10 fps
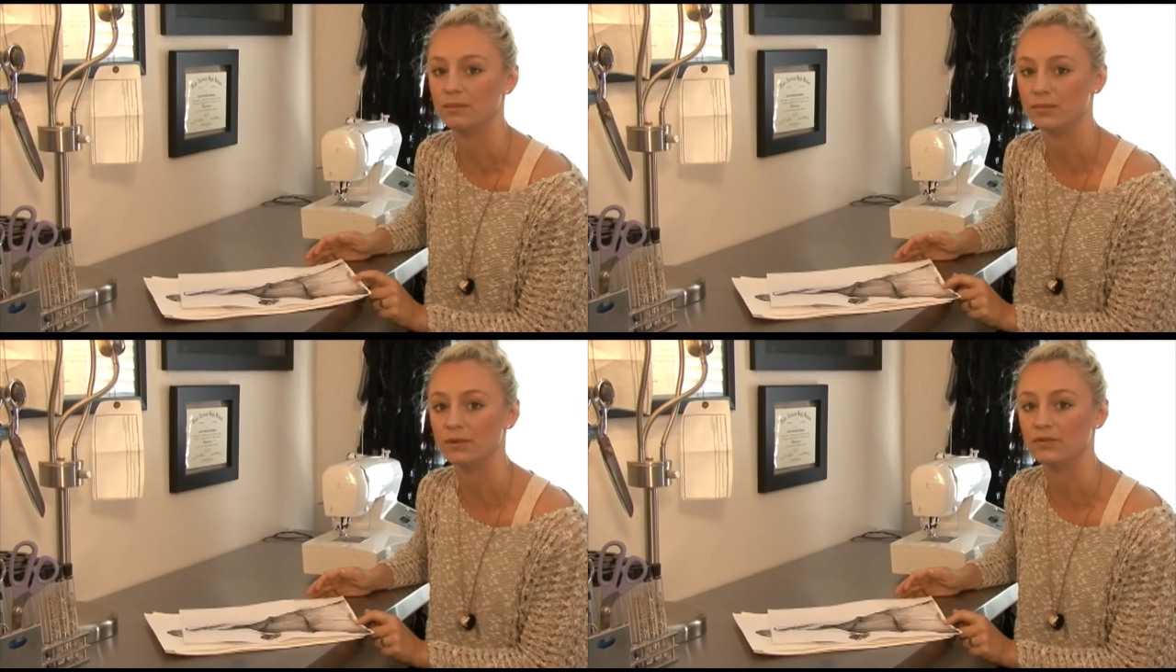
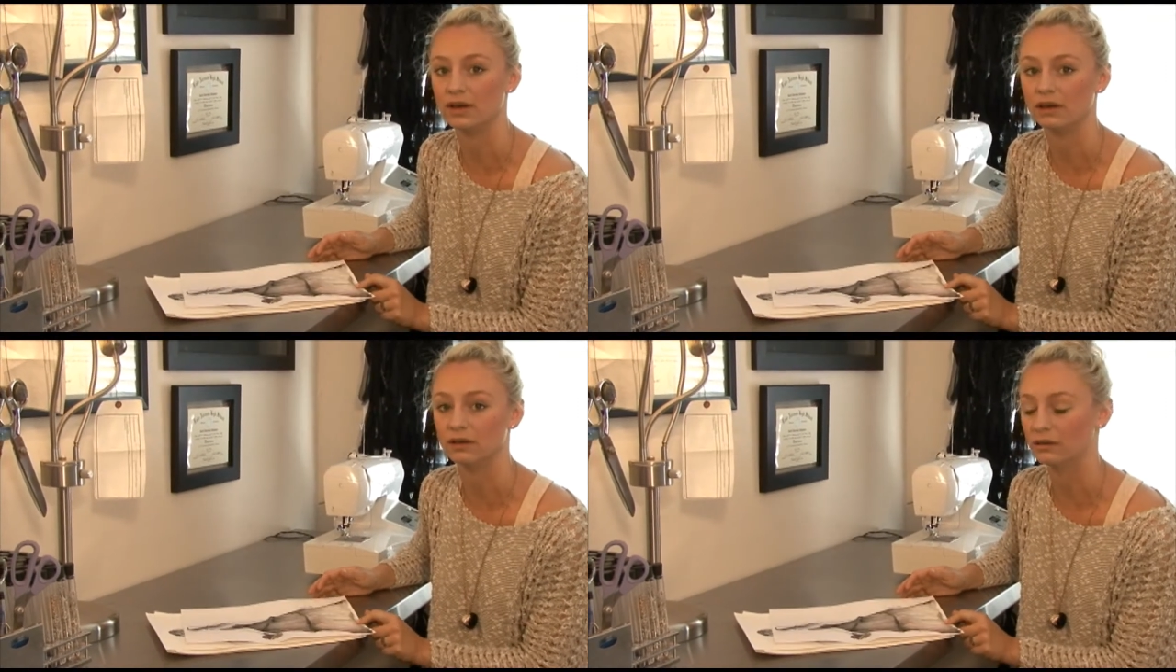
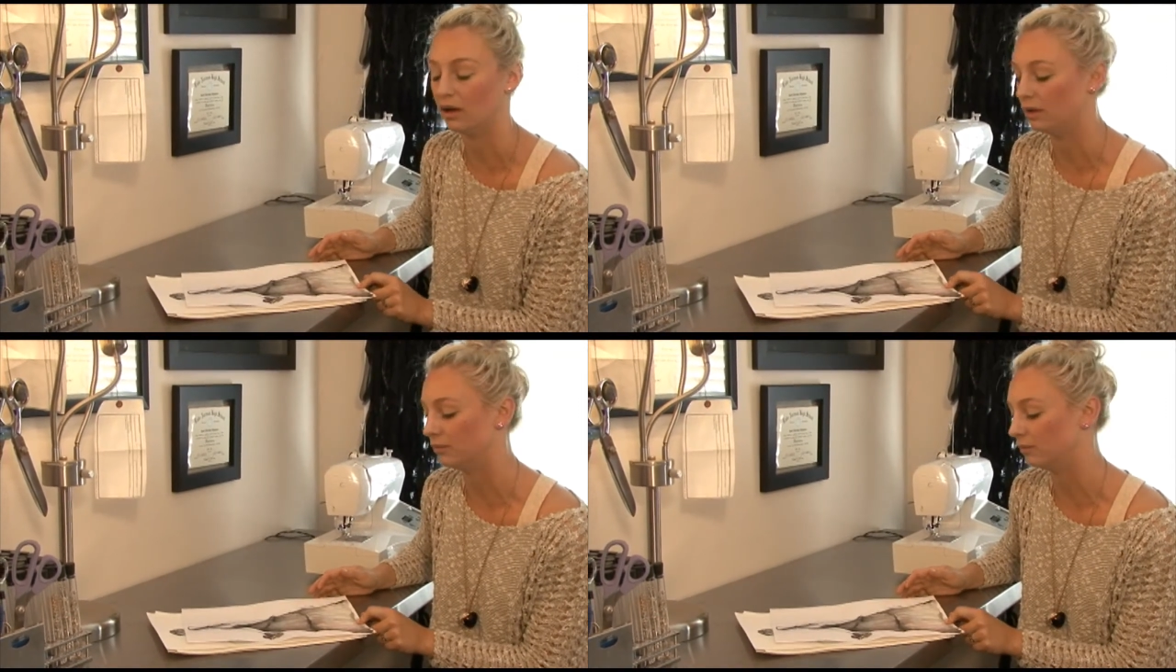movie,
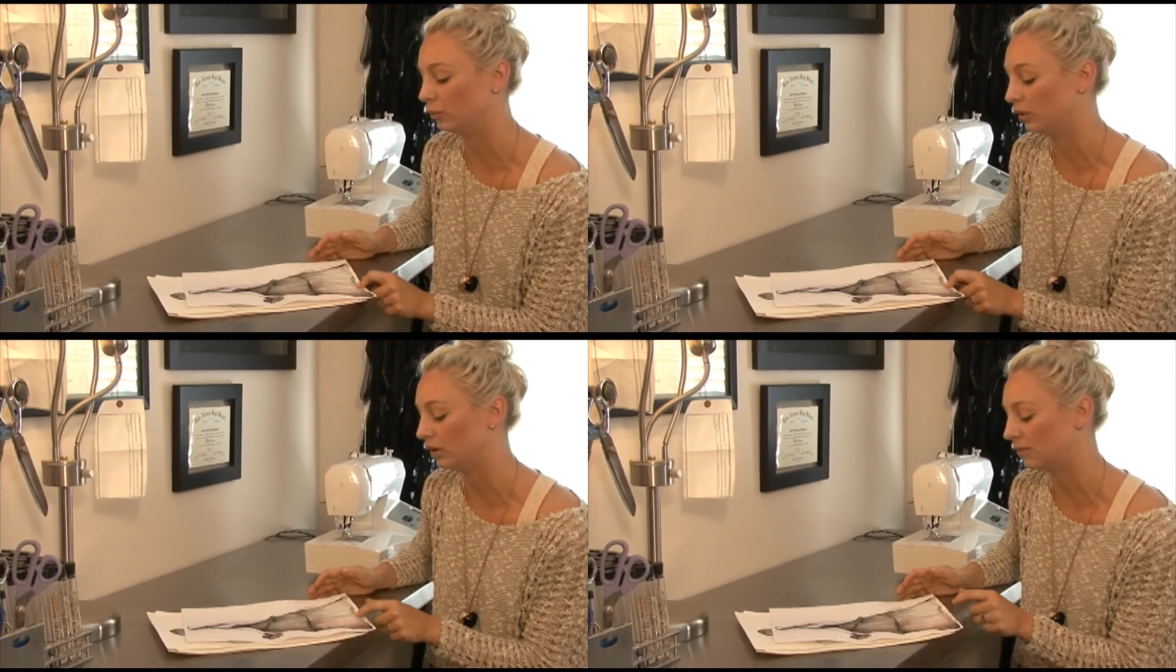
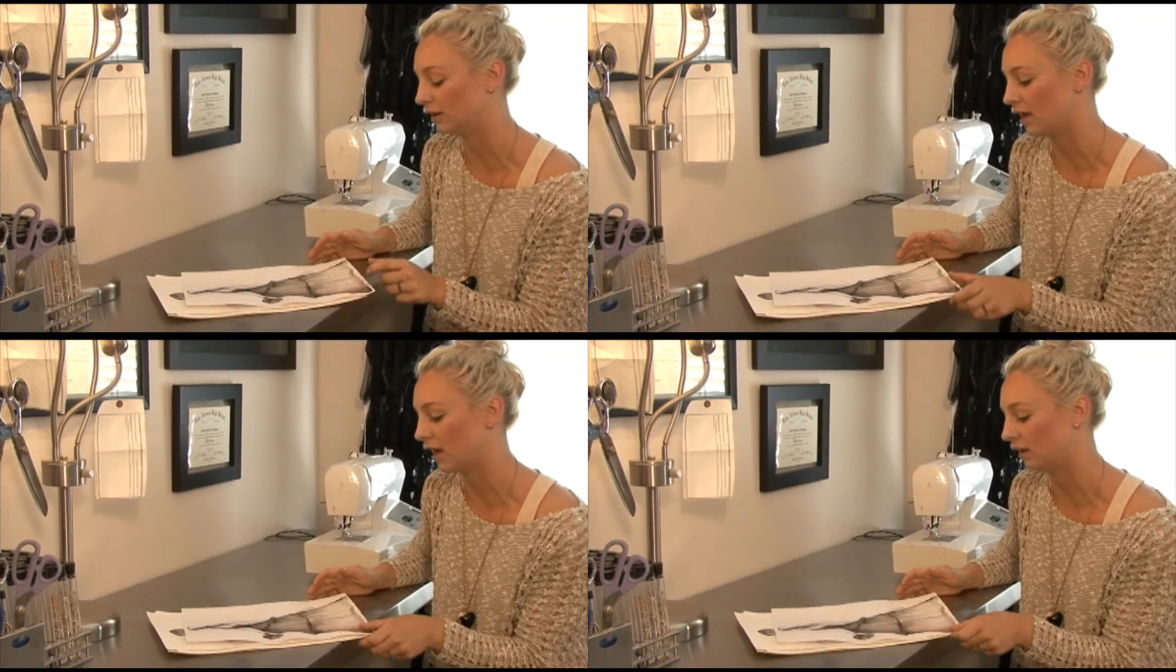William
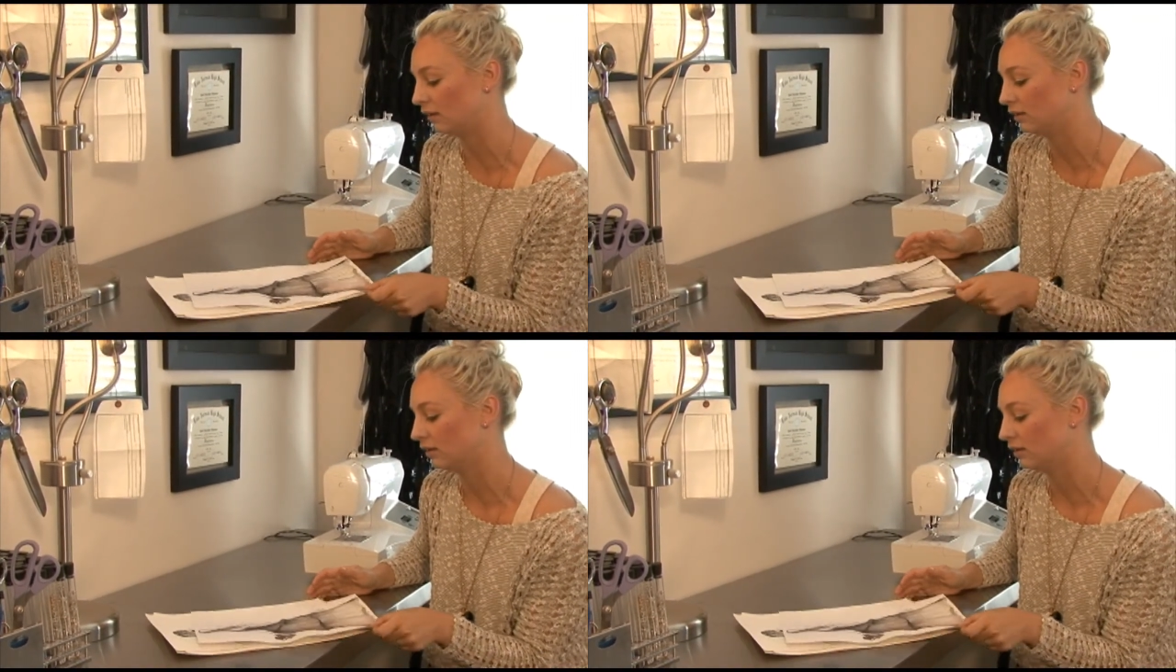and Kate.